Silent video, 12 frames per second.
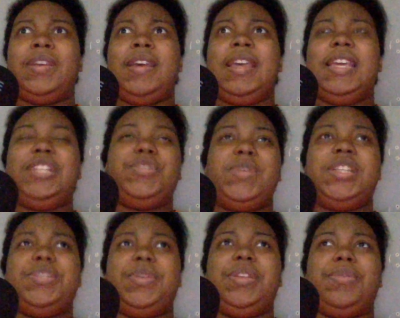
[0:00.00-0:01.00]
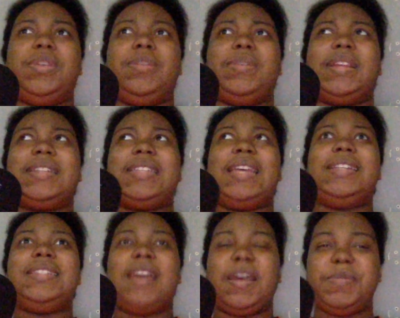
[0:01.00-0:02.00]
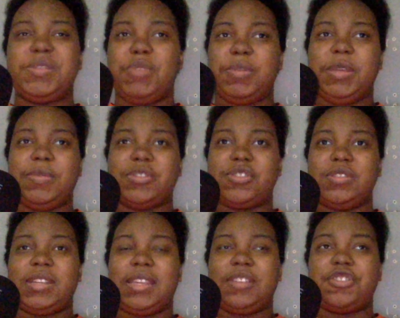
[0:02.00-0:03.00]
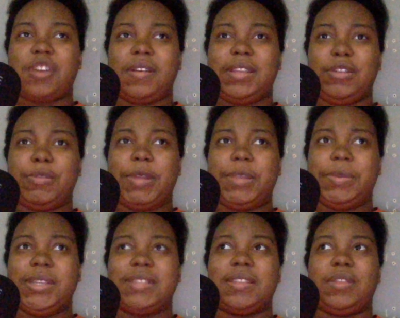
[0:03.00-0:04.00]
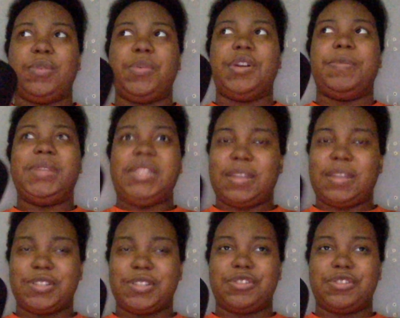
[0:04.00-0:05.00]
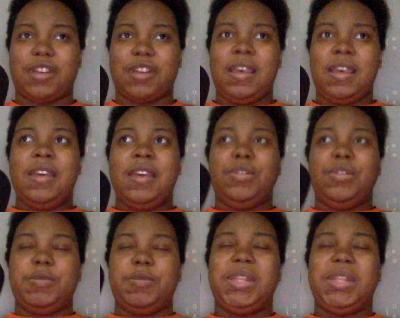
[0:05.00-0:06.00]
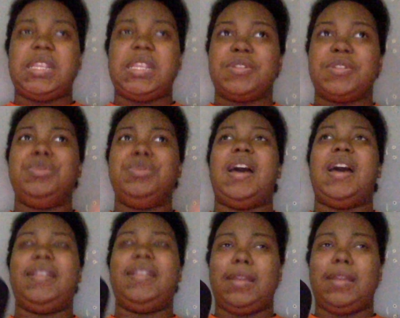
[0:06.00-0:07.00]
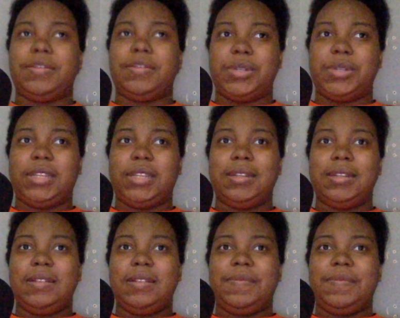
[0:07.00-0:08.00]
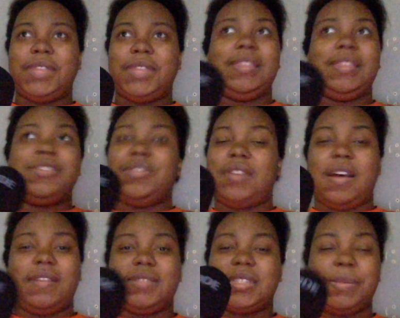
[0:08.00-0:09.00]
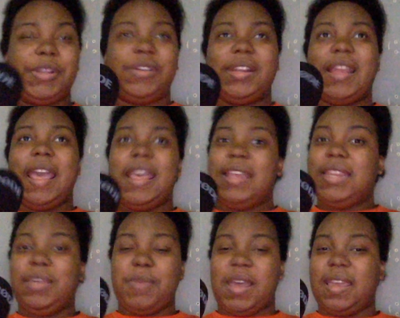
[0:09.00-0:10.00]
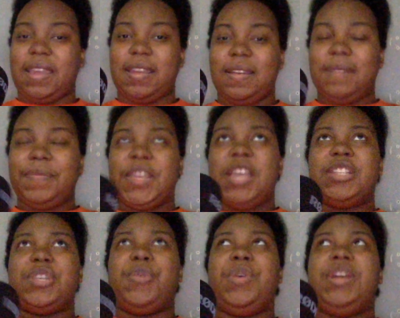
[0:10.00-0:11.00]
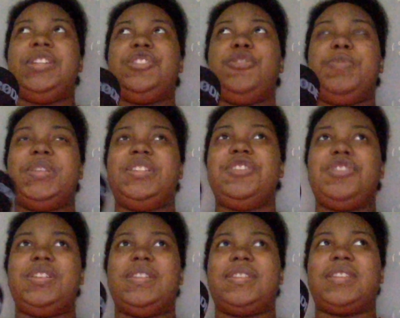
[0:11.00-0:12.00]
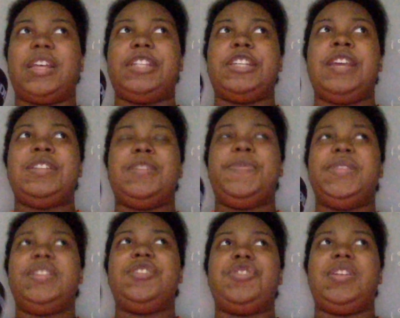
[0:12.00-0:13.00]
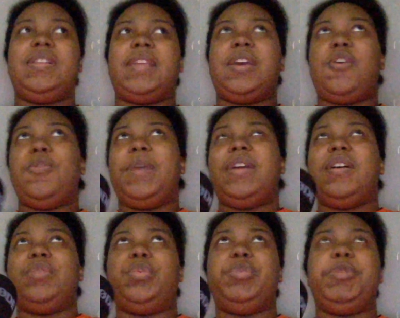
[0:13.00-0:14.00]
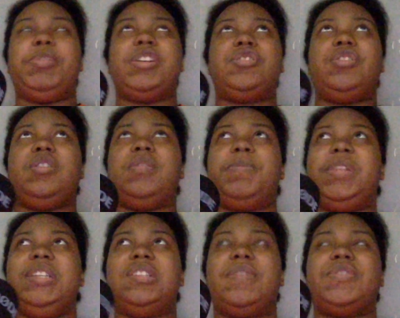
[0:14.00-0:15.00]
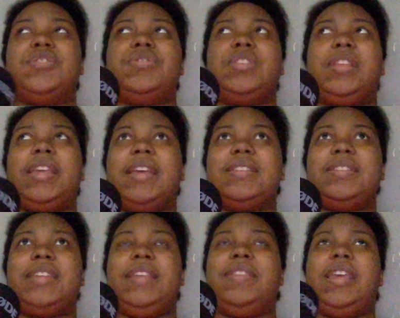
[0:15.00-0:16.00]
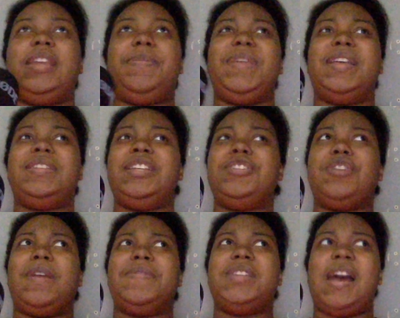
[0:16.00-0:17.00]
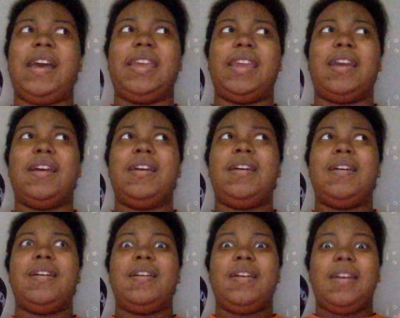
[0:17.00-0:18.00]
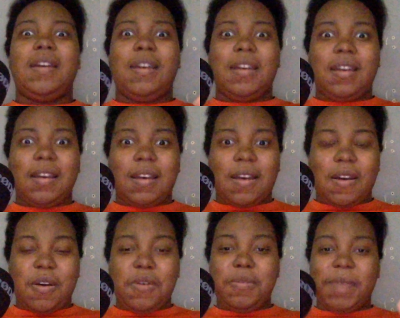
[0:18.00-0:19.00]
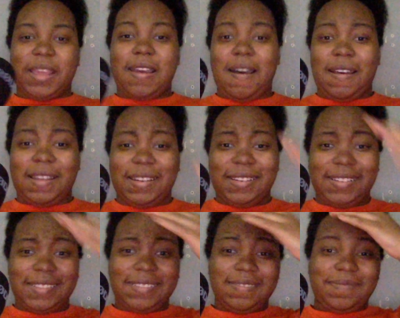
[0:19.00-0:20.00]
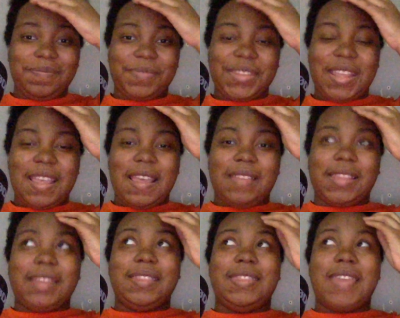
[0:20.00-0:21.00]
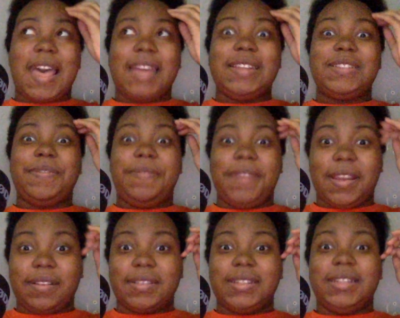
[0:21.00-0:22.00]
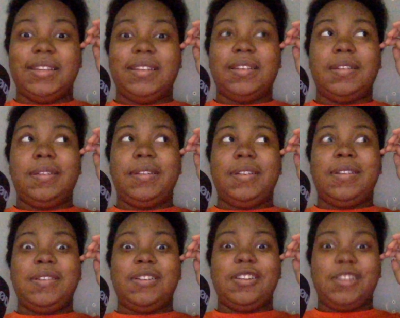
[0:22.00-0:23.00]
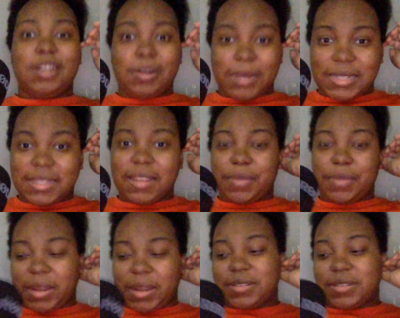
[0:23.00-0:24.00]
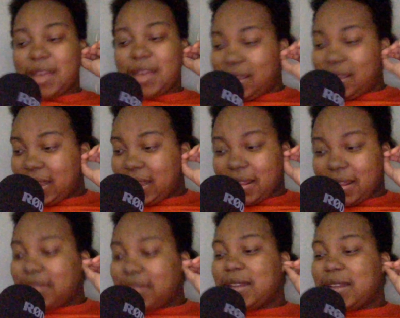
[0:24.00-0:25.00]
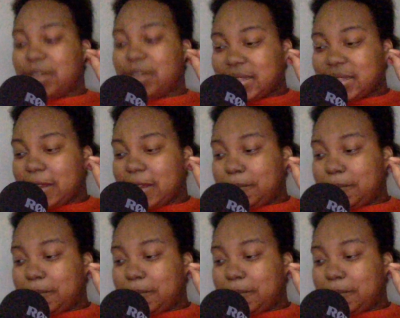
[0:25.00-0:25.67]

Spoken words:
in 2023 there were like 10 times more people shot and killed by the police than there were police officers who died in the line of duty. Like, these are not similar in any way. So to position it as such, to position it like, oh my god, when we pressure police officers to like hesitate, they can be at danger of dying. Oh my gosh. Like, that is very crazy of the writers. I can't lie, that's crazy.